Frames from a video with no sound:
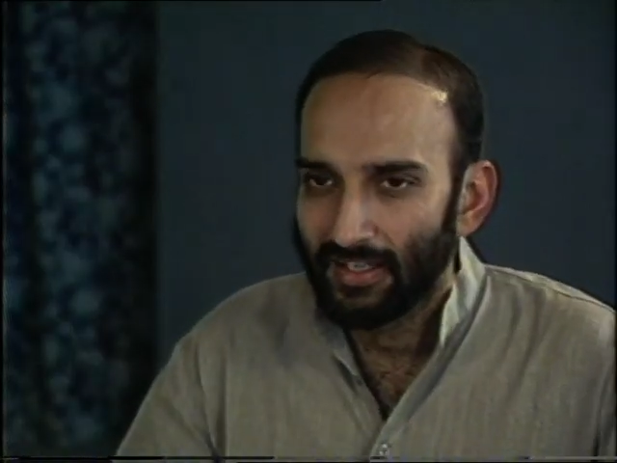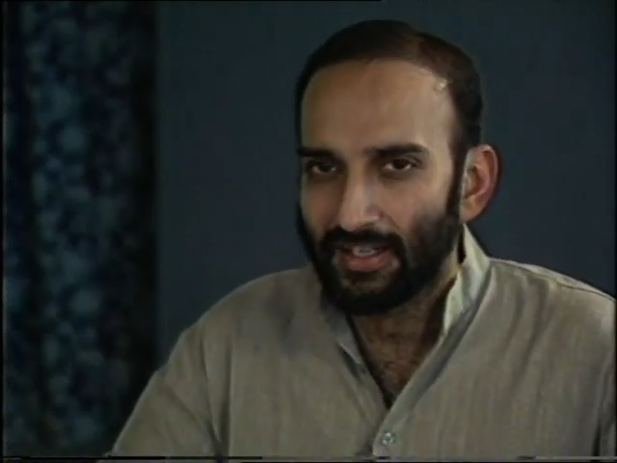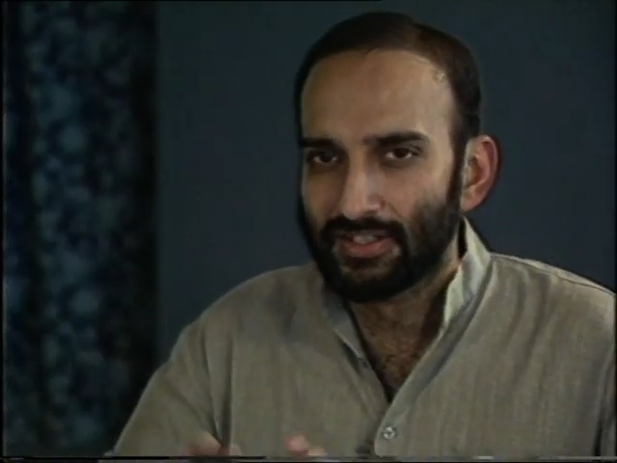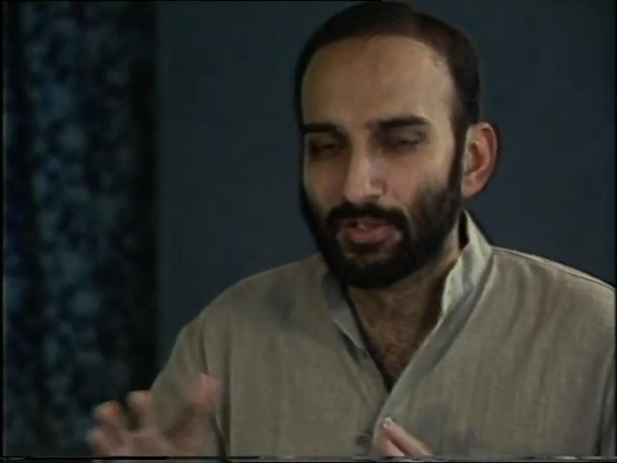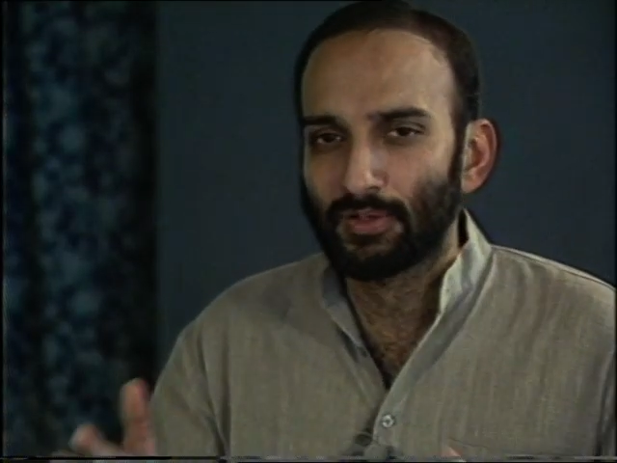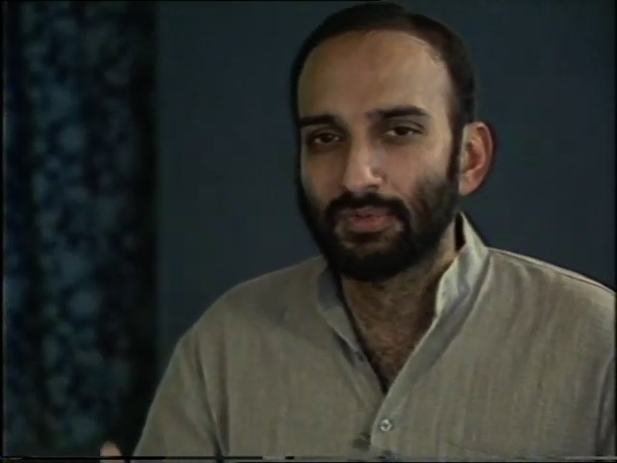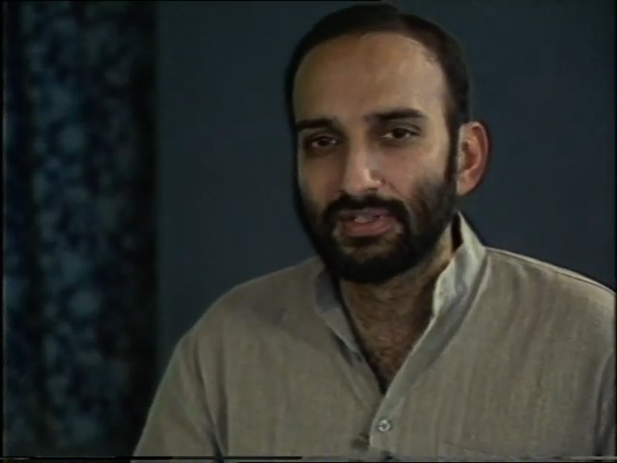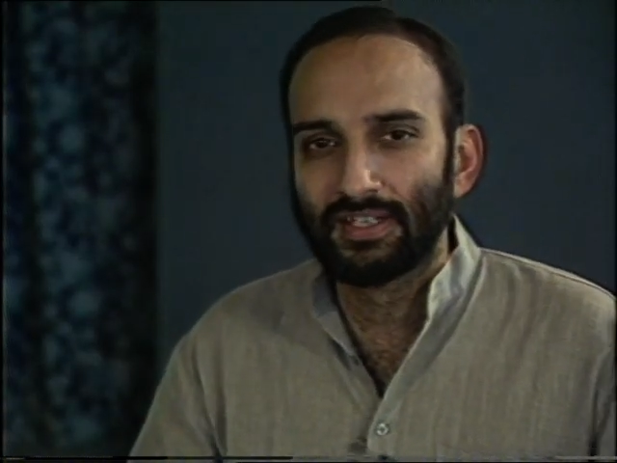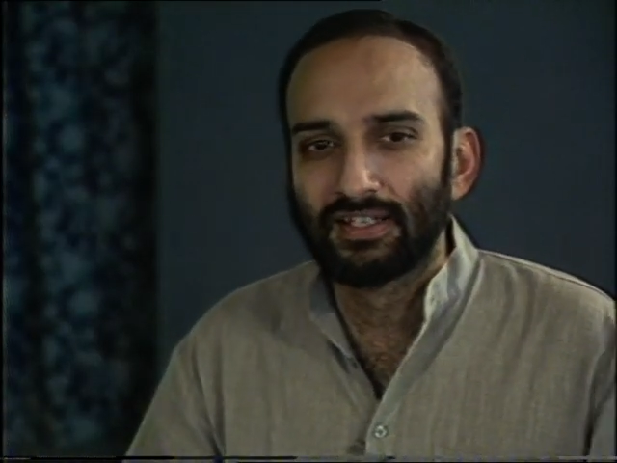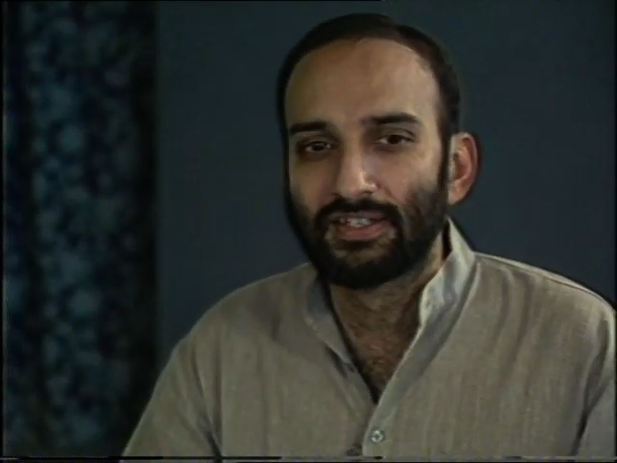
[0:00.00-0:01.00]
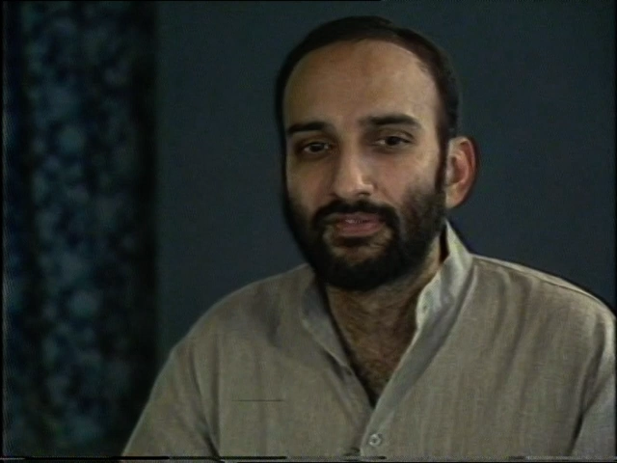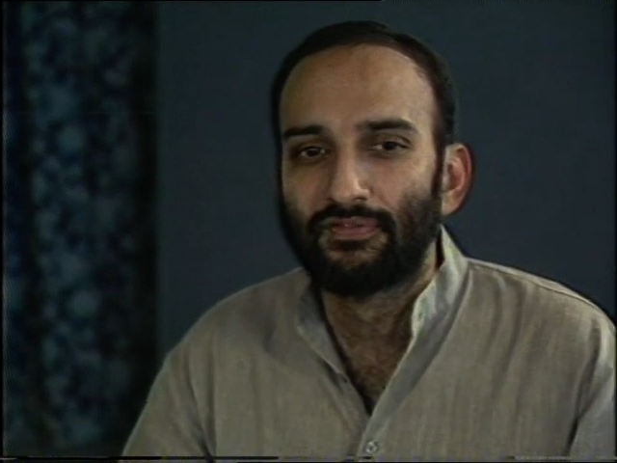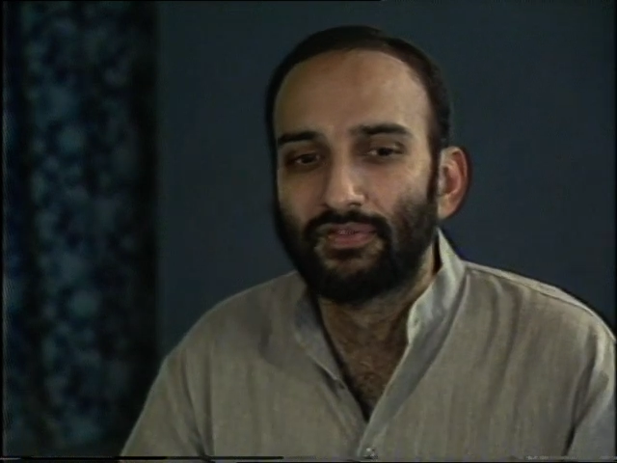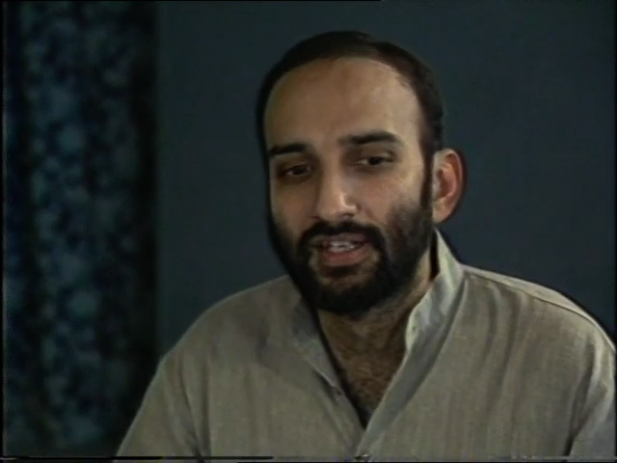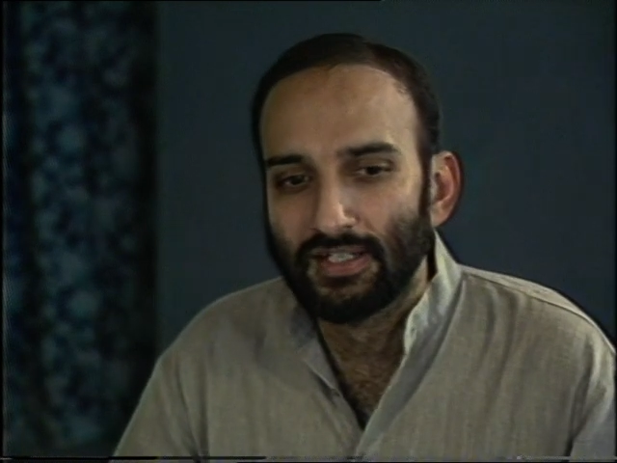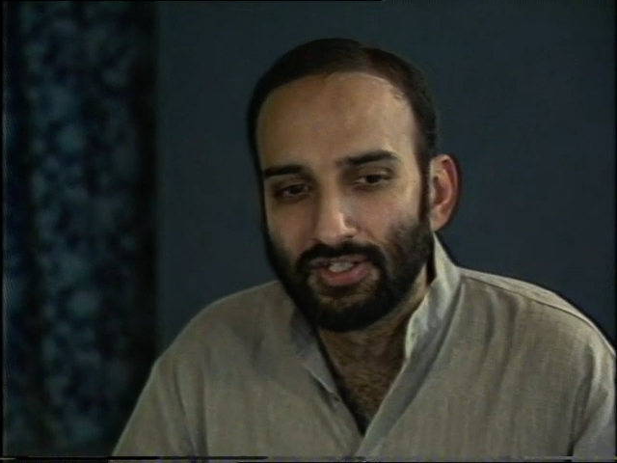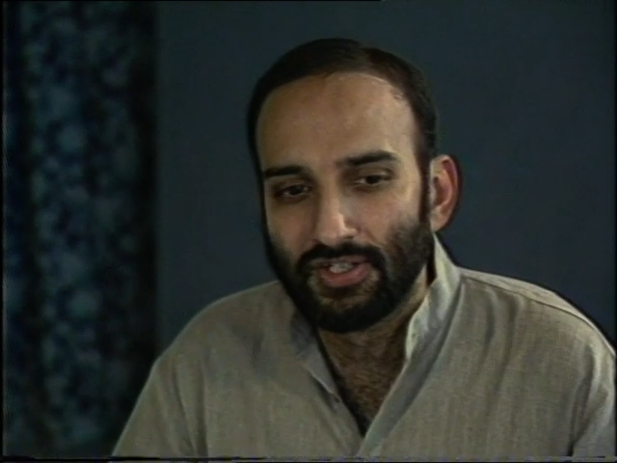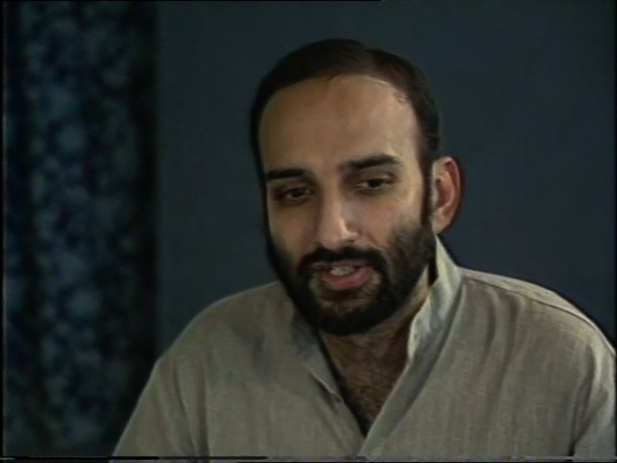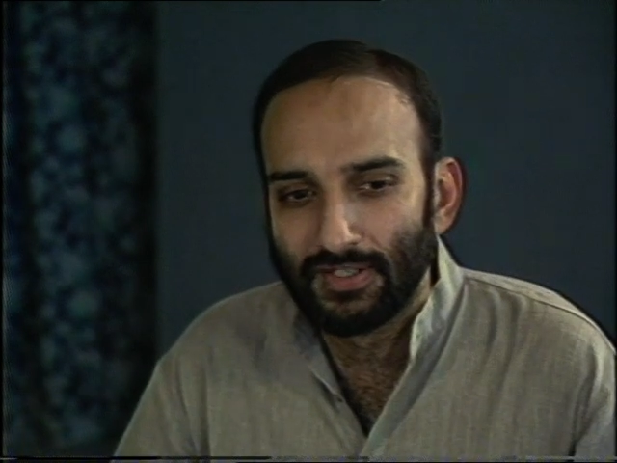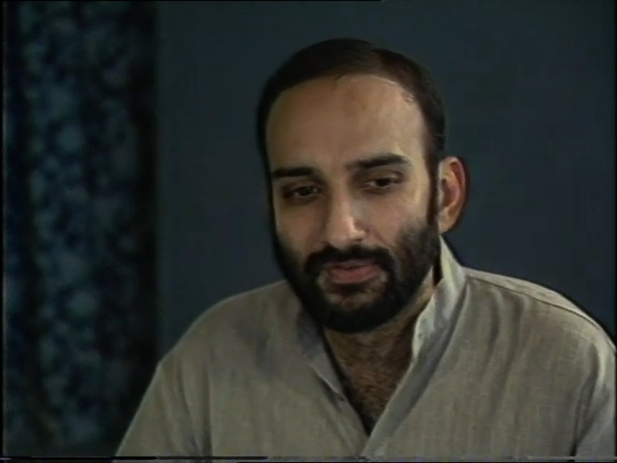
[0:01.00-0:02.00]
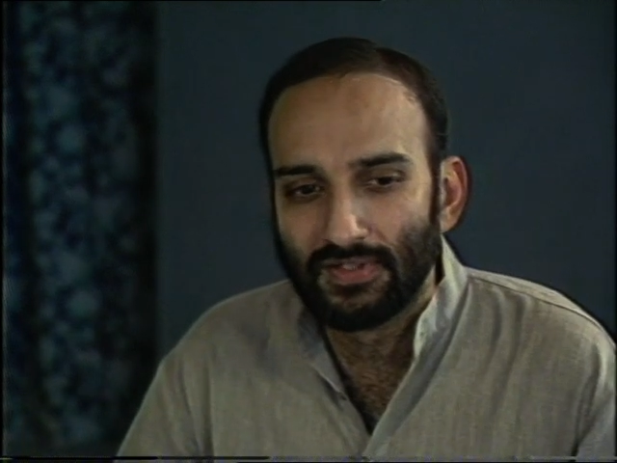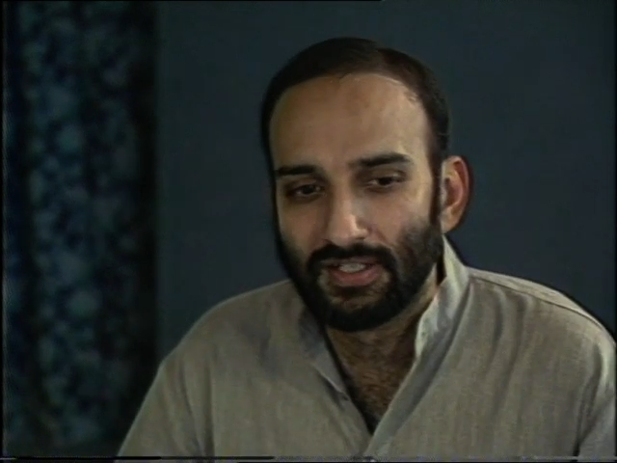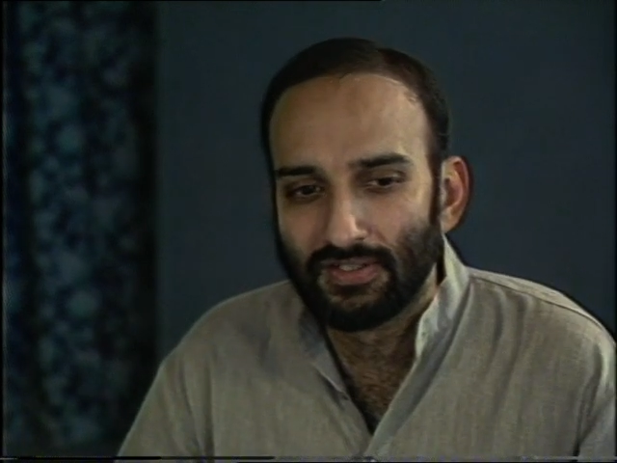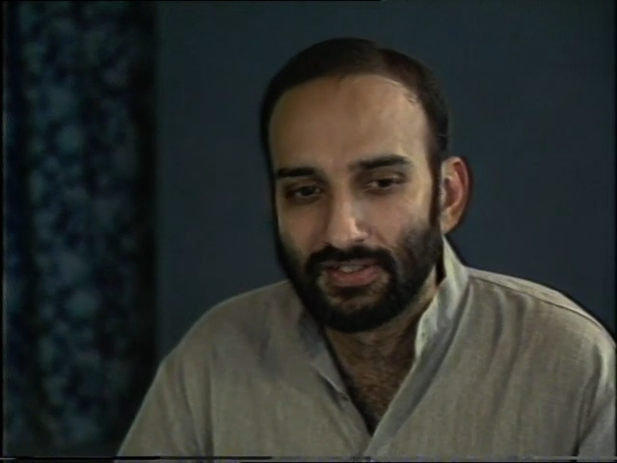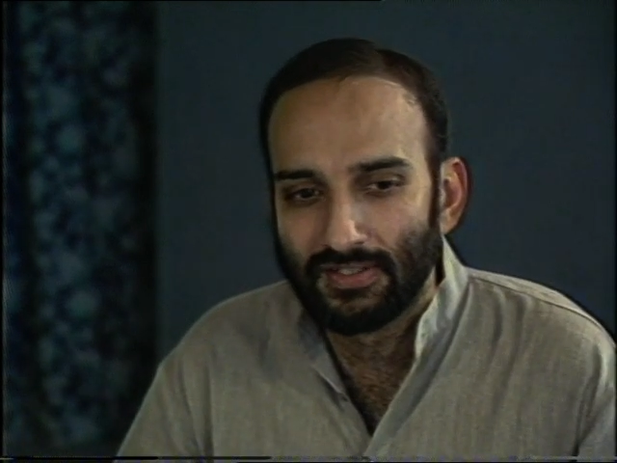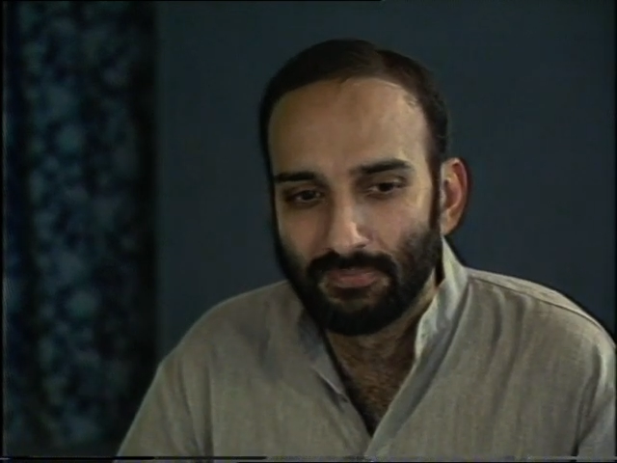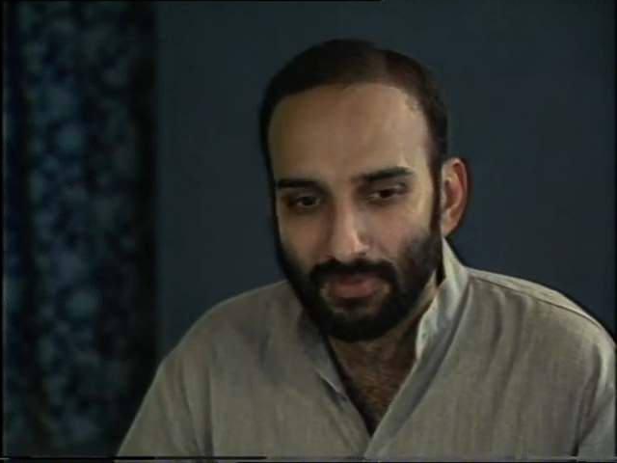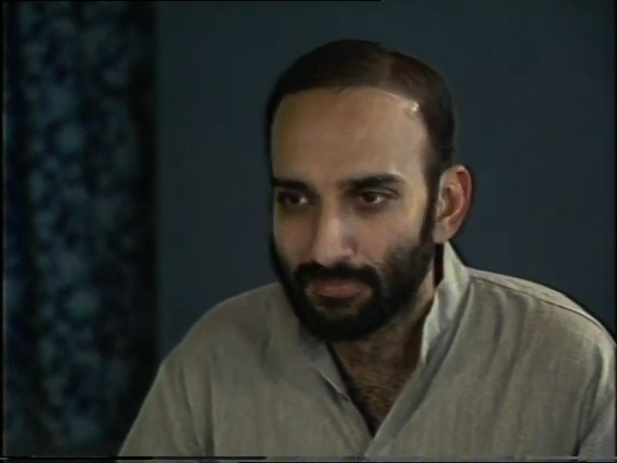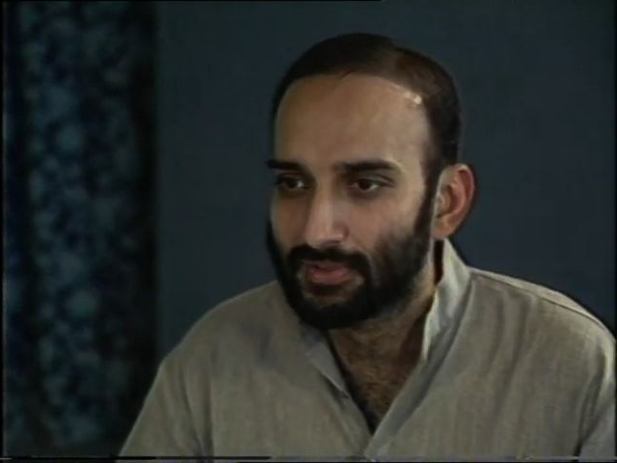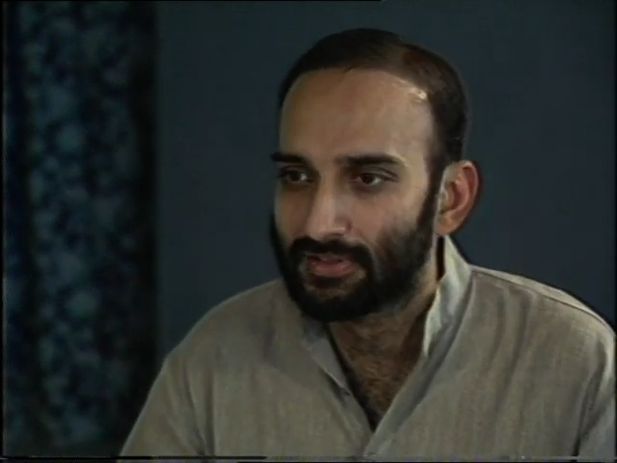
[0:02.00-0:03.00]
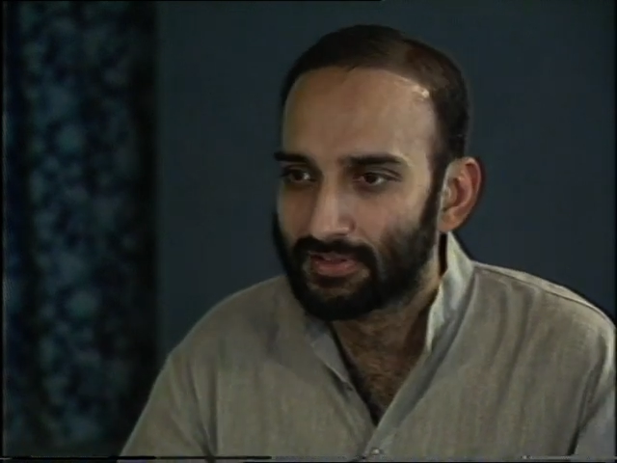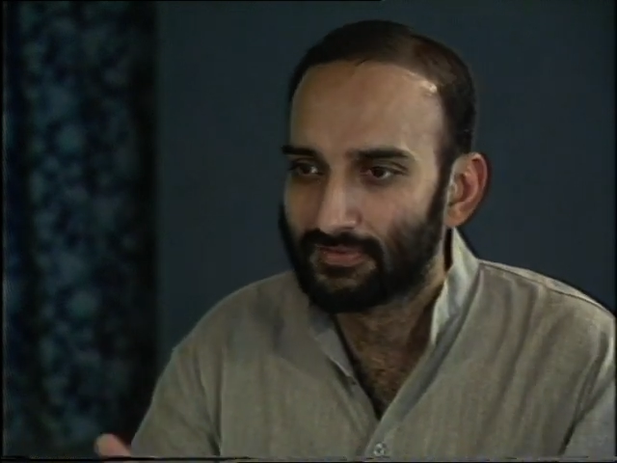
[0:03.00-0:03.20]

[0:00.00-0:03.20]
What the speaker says: It's almost as if initiatives such as people,